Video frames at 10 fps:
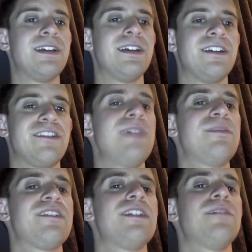
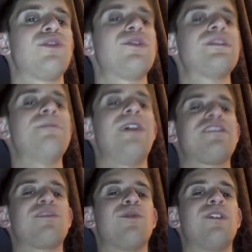Sheamus ended up taunting
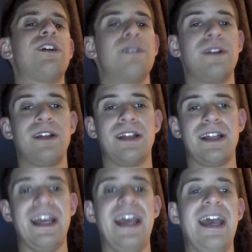Mansoor,
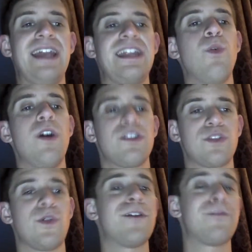and he walked
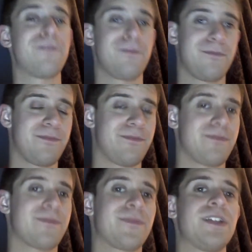off.
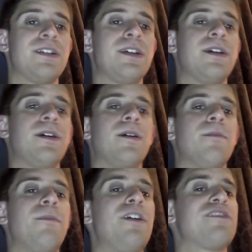
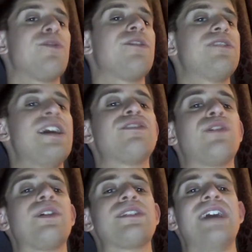Mansoor then
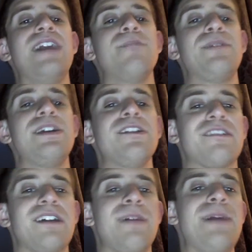talked to Adam
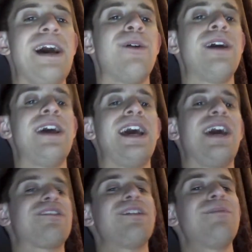Pearce about
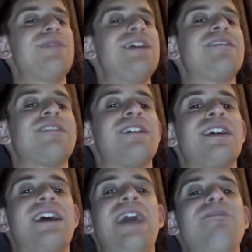how some things
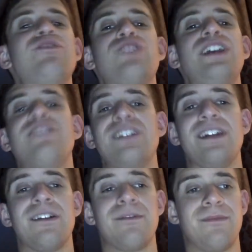haven't changed
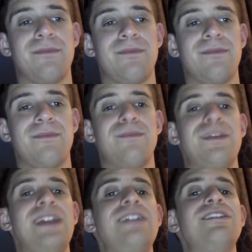here,
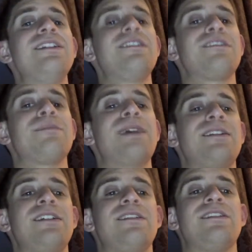and he didn't
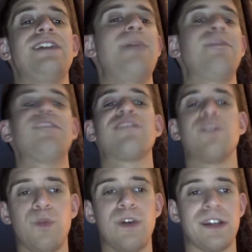expect it to happen so
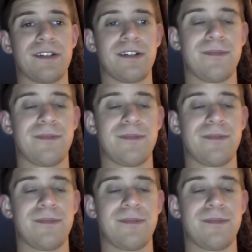quick.